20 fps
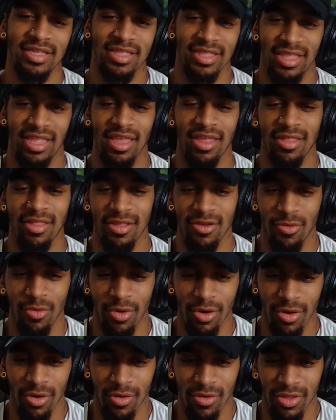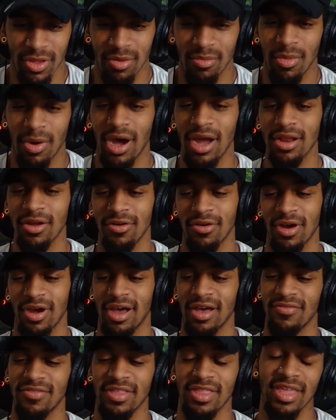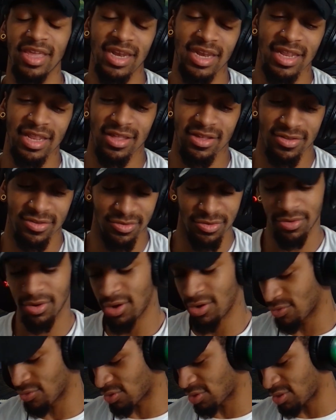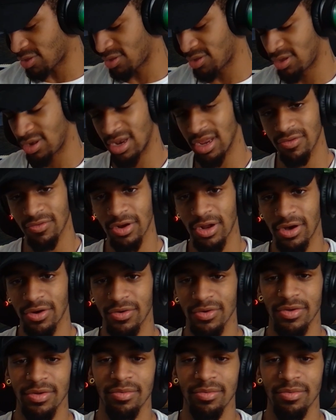Disney World in Minecraft, and they did it. Who knows? You never know.